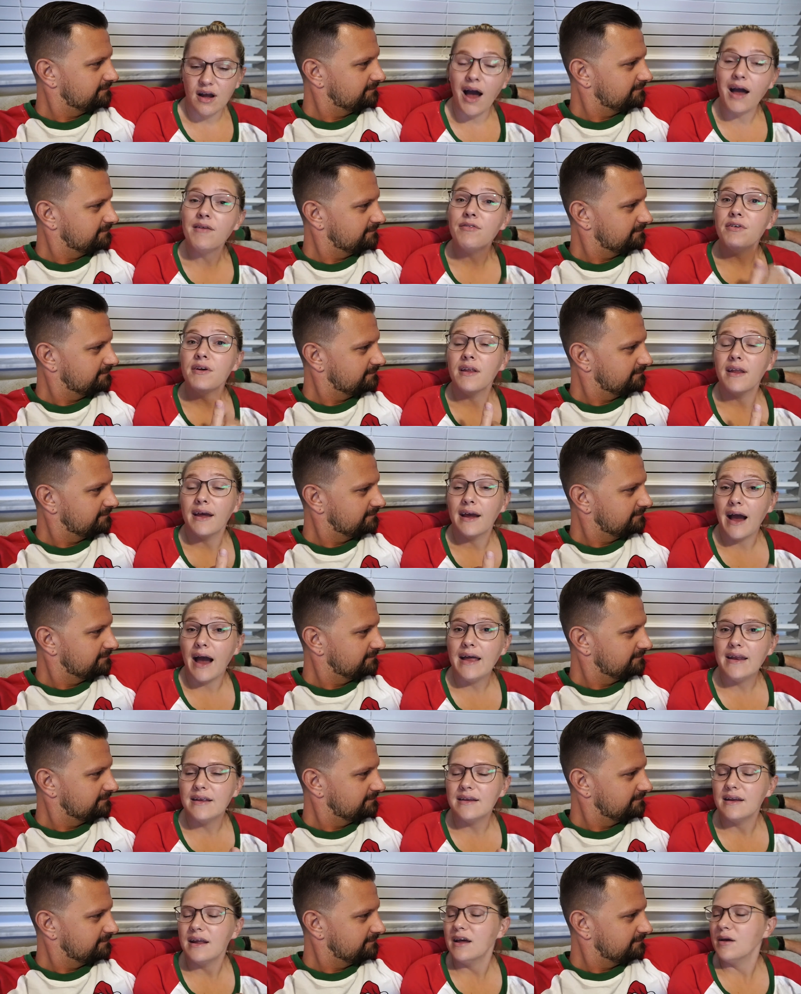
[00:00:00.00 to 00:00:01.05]
Speaker 1: I feel like
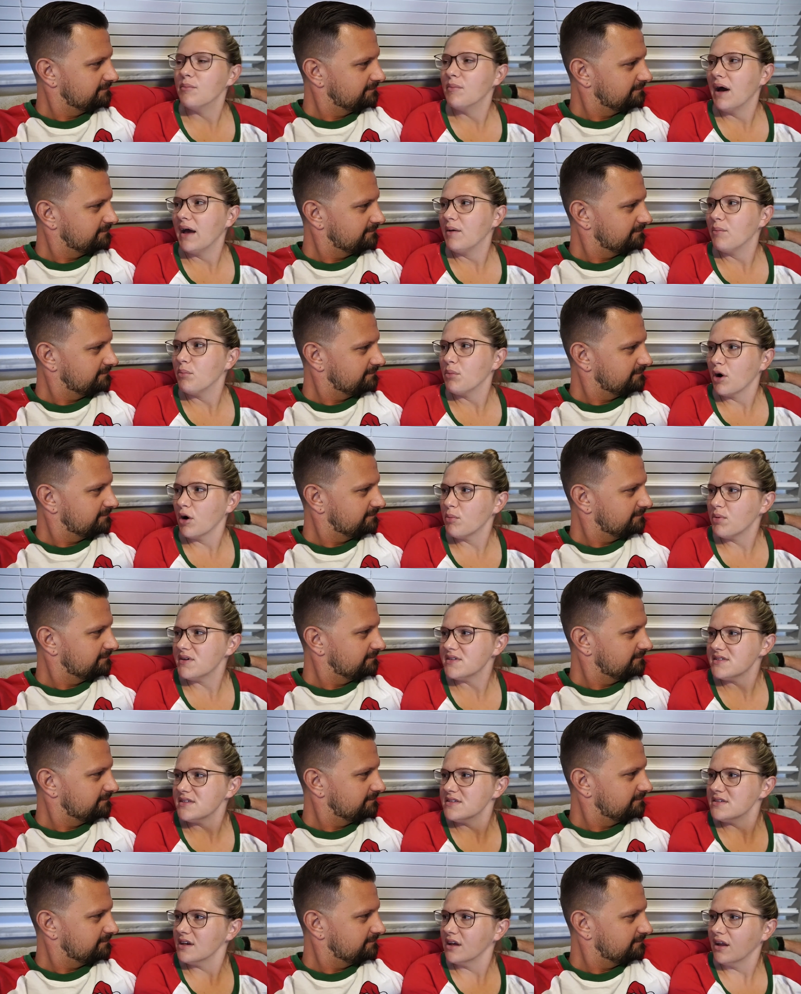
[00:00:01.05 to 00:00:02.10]
I didn't hit my
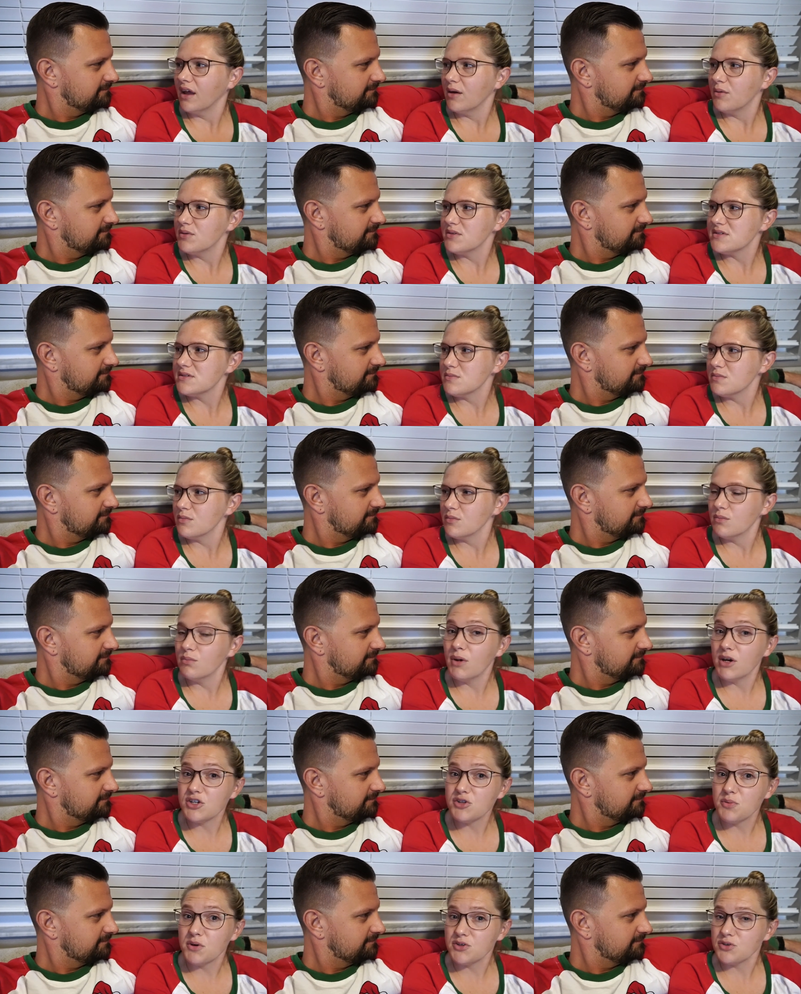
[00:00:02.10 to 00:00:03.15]
purpose until I was
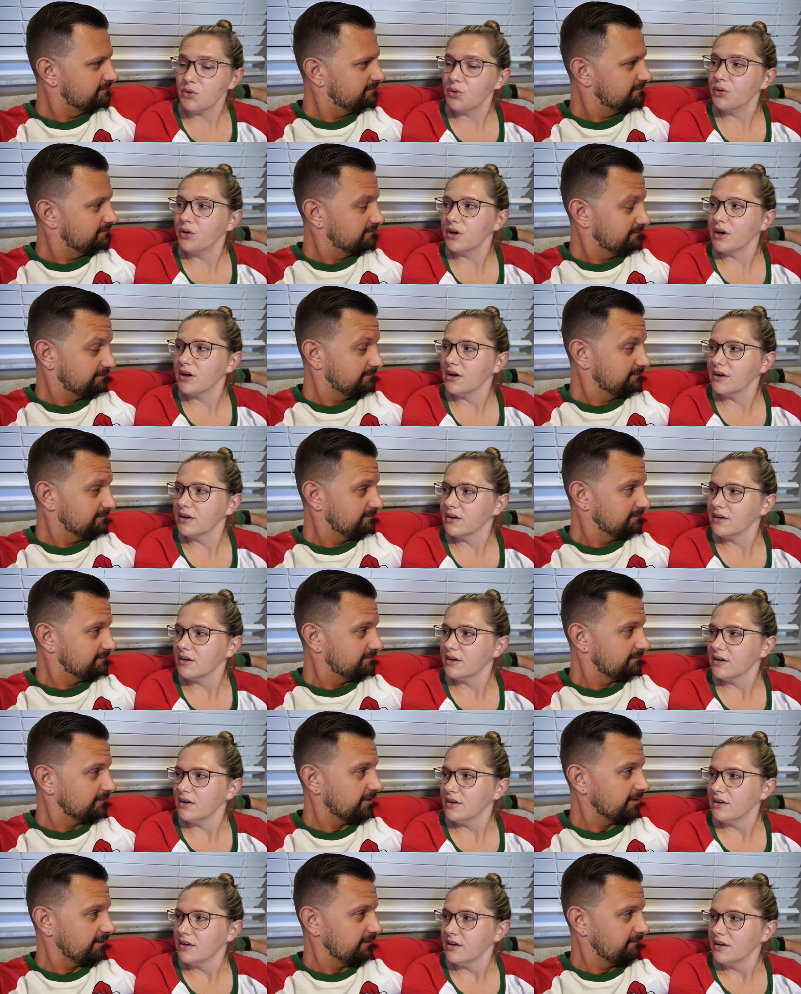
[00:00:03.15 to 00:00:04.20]
much, much older.
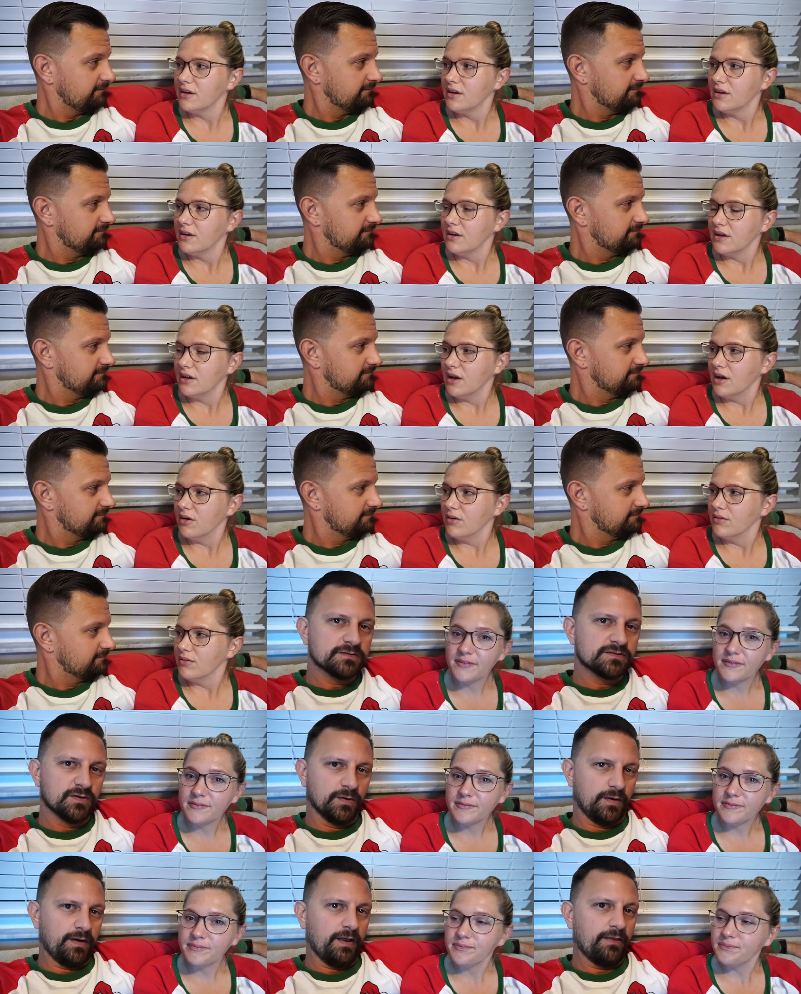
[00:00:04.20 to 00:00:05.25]
Speaker 2: Right. You know?
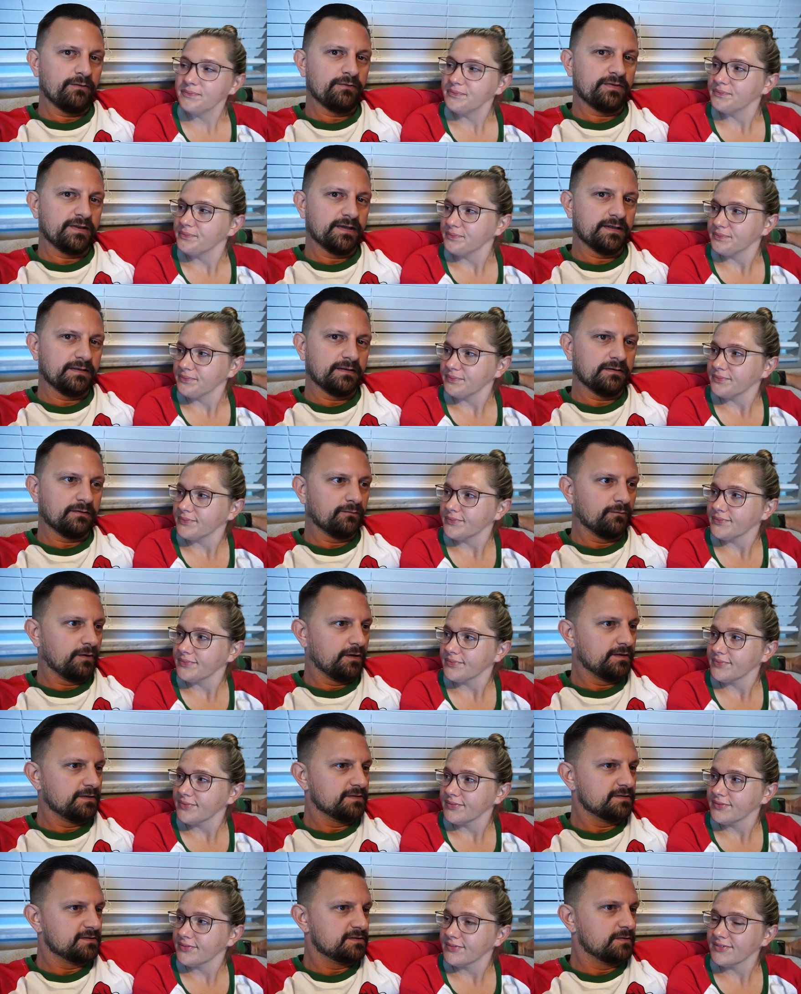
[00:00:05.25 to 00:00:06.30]
So another thing
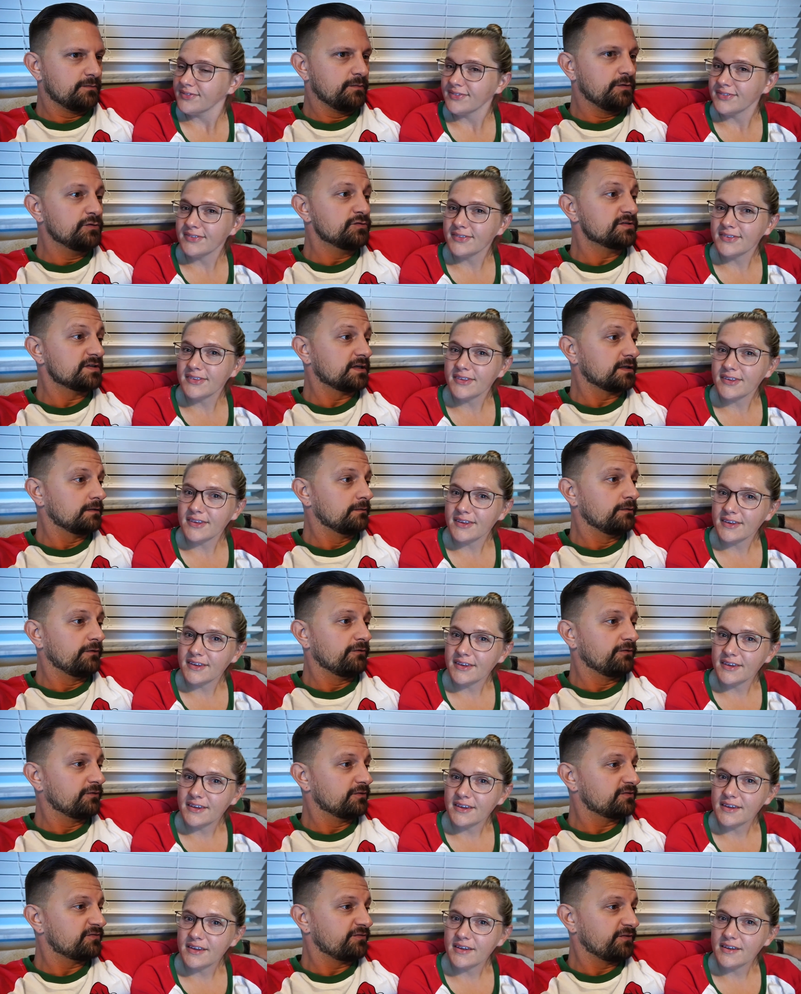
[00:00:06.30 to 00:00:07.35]
was the music in the
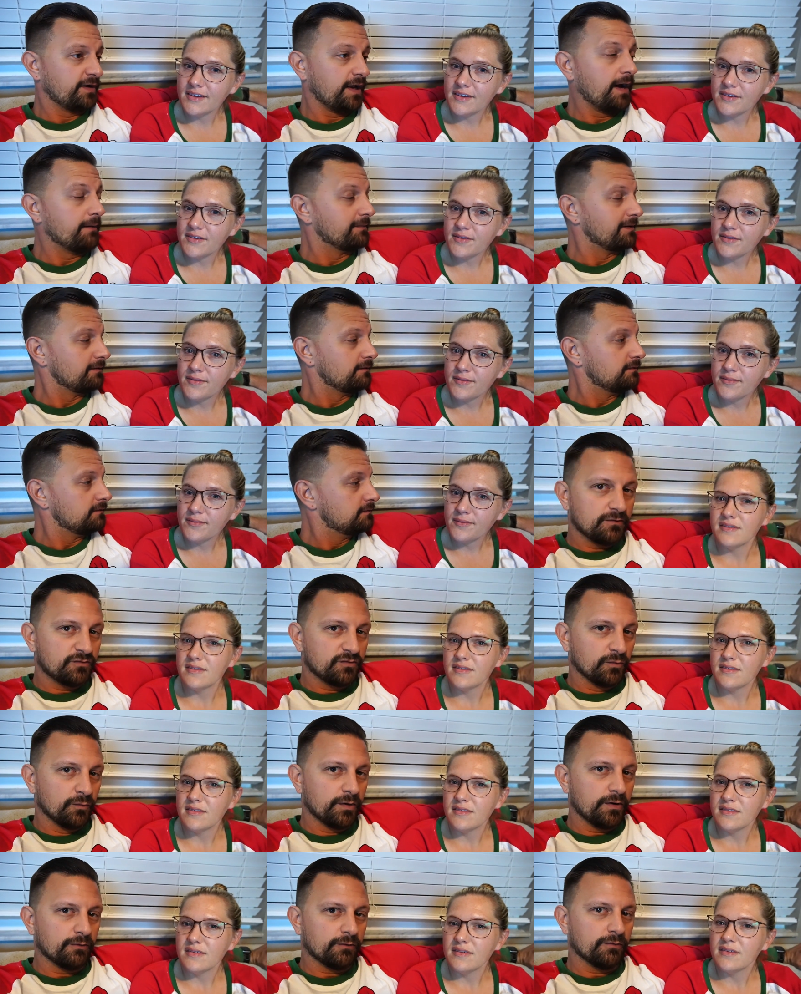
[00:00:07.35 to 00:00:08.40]
movie was phenomenal.
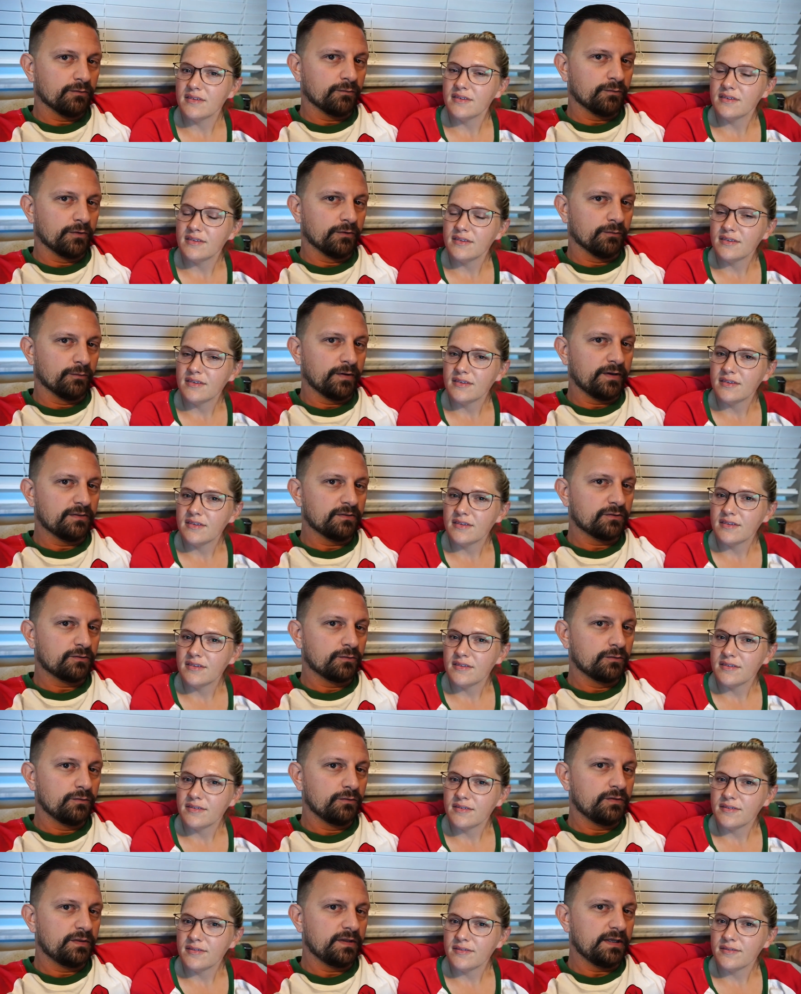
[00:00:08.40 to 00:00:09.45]
So we were reading
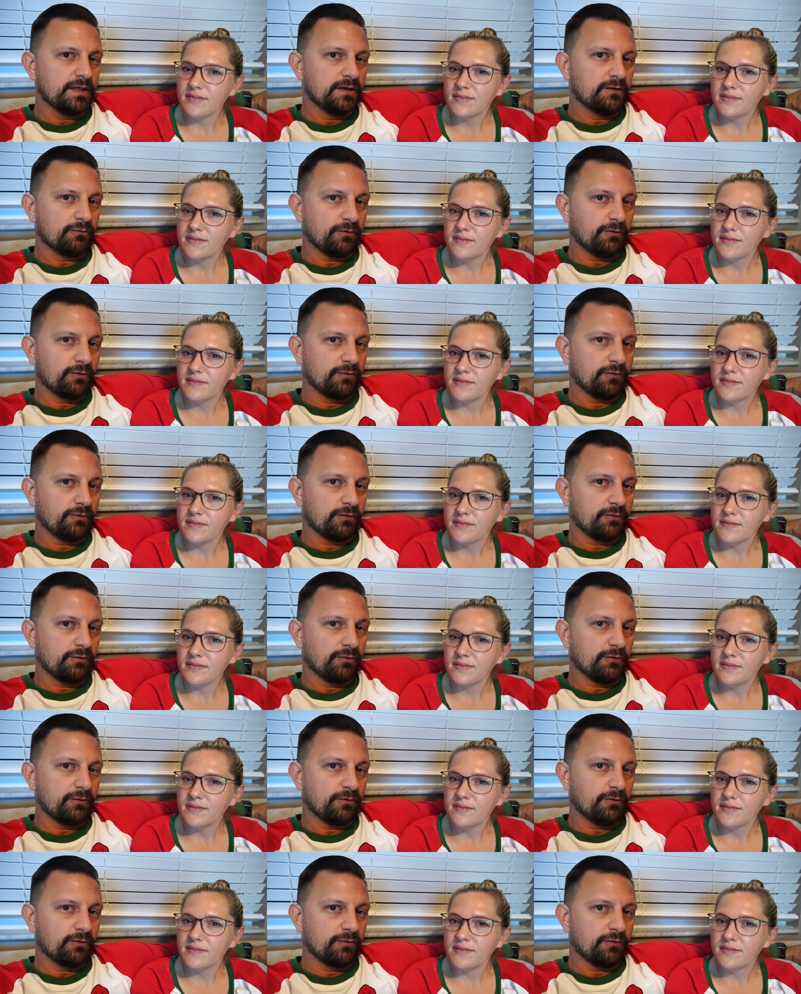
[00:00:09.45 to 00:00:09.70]
through the